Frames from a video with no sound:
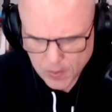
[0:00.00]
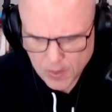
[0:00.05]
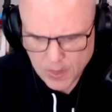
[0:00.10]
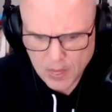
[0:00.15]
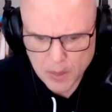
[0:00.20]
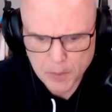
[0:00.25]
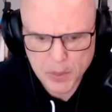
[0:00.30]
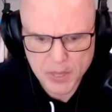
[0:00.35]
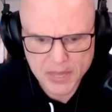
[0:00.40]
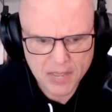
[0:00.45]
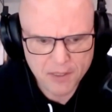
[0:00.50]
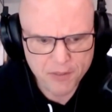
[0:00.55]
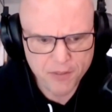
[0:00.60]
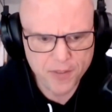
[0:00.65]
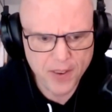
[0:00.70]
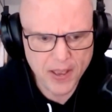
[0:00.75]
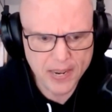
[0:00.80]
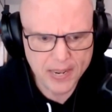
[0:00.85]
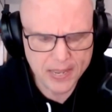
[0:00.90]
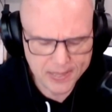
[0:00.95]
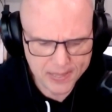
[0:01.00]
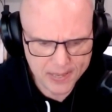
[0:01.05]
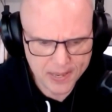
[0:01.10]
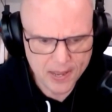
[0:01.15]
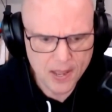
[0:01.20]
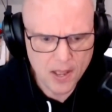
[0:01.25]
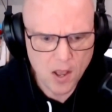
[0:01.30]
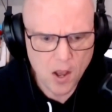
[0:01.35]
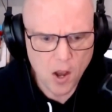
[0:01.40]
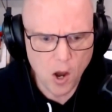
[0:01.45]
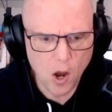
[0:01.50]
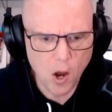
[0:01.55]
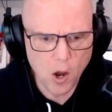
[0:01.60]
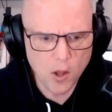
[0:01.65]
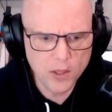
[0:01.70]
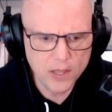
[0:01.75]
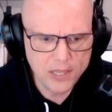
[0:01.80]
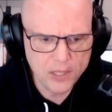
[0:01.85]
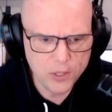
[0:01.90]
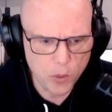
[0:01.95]
but they've fed it all
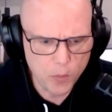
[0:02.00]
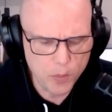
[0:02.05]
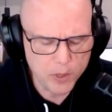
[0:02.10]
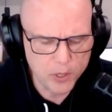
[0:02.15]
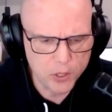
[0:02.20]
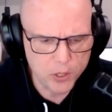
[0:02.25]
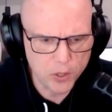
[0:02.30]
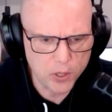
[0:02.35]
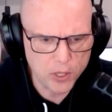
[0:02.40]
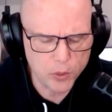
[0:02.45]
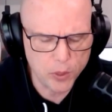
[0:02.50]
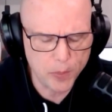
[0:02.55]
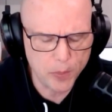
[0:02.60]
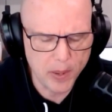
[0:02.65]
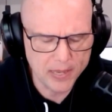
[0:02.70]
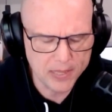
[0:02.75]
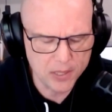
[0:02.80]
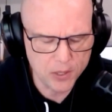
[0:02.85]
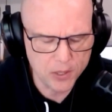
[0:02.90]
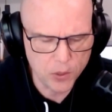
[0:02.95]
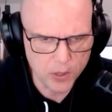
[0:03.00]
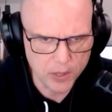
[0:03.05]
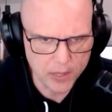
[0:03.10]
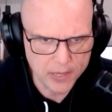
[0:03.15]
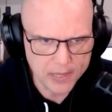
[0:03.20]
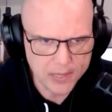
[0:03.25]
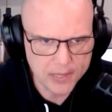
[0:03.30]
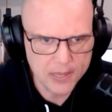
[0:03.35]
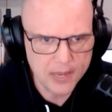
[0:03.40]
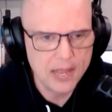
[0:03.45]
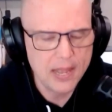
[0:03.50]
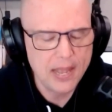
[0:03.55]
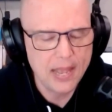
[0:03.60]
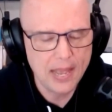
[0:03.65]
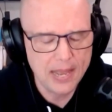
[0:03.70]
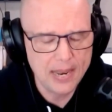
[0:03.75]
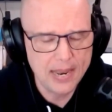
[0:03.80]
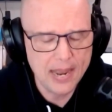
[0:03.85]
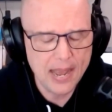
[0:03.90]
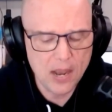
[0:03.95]
these open source repositories,
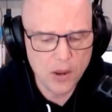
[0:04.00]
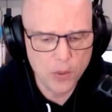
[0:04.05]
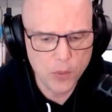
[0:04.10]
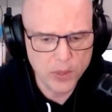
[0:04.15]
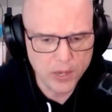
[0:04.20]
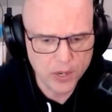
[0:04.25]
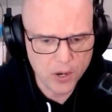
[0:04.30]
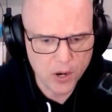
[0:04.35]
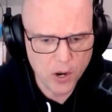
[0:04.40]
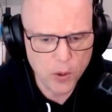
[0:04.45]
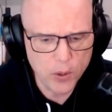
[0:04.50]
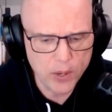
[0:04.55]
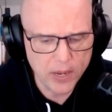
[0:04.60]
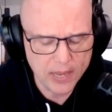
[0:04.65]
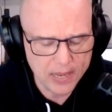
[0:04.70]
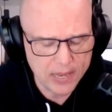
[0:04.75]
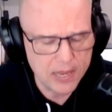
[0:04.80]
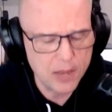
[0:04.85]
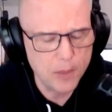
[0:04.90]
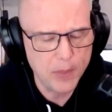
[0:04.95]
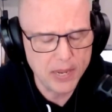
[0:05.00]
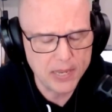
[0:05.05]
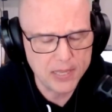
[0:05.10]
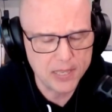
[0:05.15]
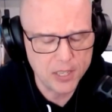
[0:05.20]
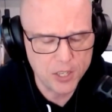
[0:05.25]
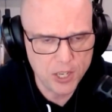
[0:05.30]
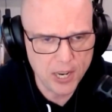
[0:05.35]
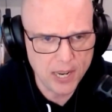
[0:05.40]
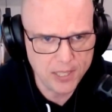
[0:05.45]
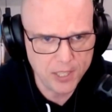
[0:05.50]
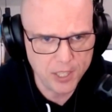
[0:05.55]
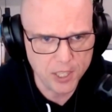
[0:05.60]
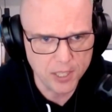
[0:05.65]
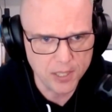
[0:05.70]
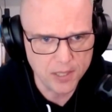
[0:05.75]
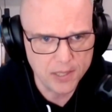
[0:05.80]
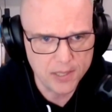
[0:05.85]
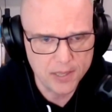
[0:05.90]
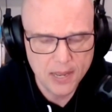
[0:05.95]
and now when you're coding, it can make
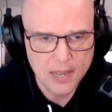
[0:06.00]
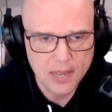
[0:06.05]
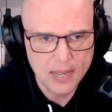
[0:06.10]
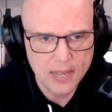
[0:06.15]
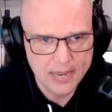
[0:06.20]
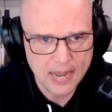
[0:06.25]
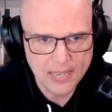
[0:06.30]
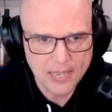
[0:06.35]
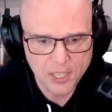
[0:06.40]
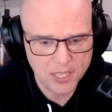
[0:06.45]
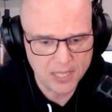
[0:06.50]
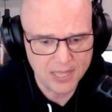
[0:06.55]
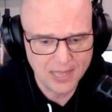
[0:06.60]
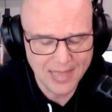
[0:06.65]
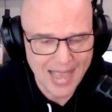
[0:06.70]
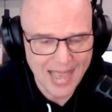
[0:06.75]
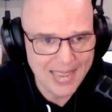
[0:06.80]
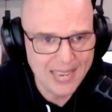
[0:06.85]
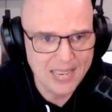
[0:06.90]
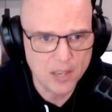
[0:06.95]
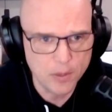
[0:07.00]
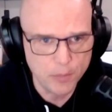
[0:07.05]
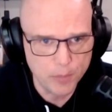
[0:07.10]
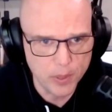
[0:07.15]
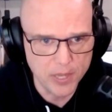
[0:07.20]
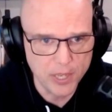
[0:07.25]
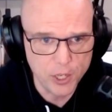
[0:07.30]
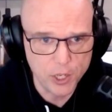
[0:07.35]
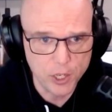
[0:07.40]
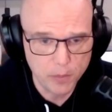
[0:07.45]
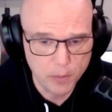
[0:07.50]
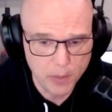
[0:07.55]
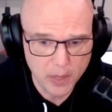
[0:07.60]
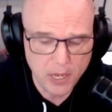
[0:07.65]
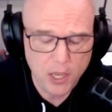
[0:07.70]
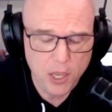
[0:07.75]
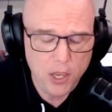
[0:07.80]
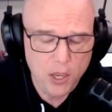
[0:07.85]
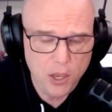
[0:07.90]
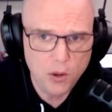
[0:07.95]
suggestions, not just line completion, but
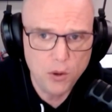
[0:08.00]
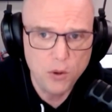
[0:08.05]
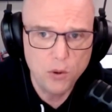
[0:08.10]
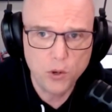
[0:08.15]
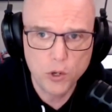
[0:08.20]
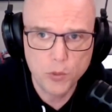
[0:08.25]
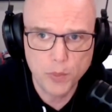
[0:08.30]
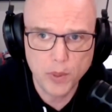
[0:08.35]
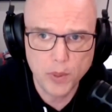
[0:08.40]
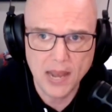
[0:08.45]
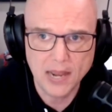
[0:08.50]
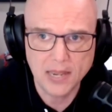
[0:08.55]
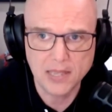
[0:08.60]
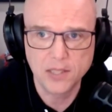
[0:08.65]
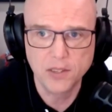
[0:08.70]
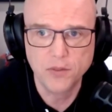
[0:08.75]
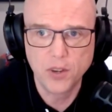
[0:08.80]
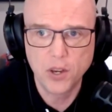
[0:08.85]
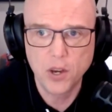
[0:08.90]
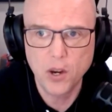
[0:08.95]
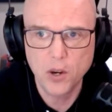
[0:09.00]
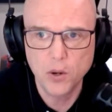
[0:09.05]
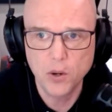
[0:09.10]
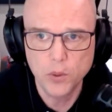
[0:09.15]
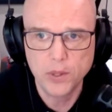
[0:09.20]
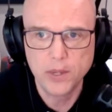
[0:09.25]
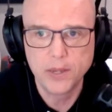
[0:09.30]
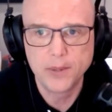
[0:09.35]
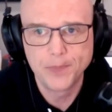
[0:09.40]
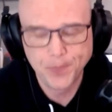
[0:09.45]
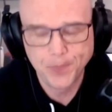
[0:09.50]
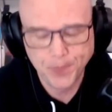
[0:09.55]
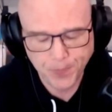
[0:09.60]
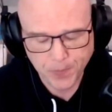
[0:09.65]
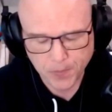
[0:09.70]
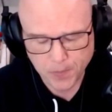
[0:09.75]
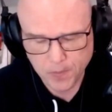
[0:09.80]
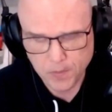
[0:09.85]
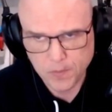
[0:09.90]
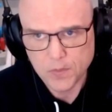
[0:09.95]
huge blocks of code.
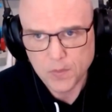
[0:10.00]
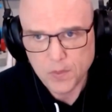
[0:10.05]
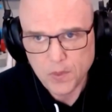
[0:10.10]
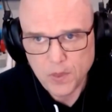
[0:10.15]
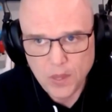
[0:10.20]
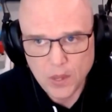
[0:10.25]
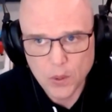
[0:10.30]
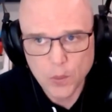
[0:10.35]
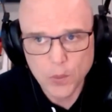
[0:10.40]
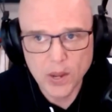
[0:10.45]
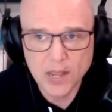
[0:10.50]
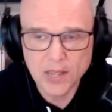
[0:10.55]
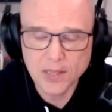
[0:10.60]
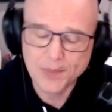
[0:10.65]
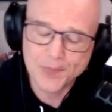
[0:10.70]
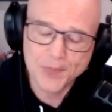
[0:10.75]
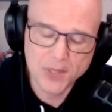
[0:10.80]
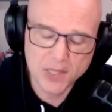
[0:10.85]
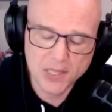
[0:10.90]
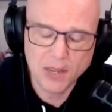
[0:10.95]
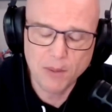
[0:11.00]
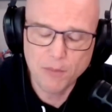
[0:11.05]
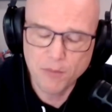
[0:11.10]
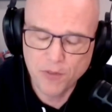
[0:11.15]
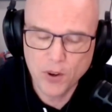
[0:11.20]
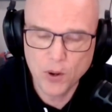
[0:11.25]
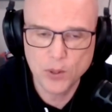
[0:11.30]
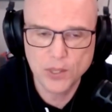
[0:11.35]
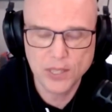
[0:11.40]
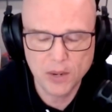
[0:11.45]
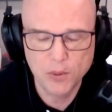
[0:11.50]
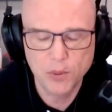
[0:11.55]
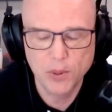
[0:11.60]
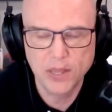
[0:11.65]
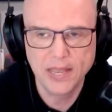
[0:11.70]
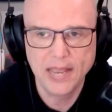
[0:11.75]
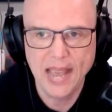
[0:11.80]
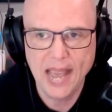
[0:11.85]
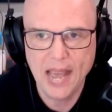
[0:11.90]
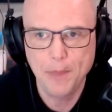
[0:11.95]
Mm-hmm. Well, some folks aren't
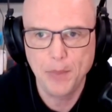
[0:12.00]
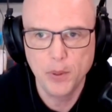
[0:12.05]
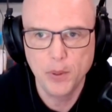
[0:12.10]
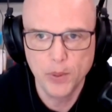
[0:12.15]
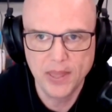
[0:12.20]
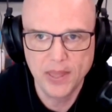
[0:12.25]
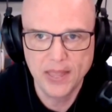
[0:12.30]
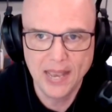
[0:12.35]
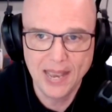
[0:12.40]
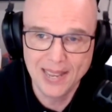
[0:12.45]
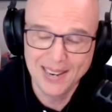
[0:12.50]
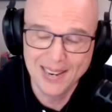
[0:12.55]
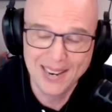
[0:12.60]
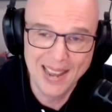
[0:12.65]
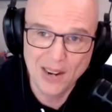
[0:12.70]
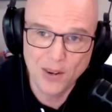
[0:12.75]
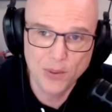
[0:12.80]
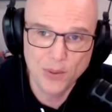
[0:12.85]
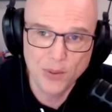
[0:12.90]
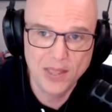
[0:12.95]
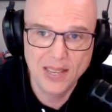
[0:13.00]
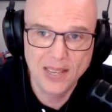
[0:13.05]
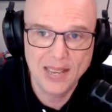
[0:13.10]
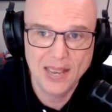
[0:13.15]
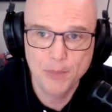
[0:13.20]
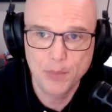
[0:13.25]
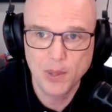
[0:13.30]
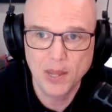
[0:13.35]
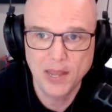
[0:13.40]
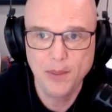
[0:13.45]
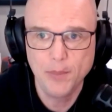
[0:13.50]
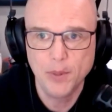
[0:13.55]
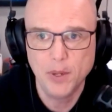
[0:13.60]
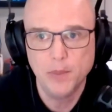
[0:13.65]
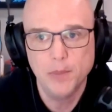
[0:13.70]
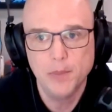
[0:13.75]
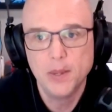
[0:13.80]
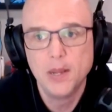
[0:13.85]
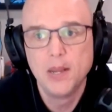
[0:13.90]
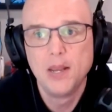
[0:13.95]
really happy with that, and I don't think I blame them.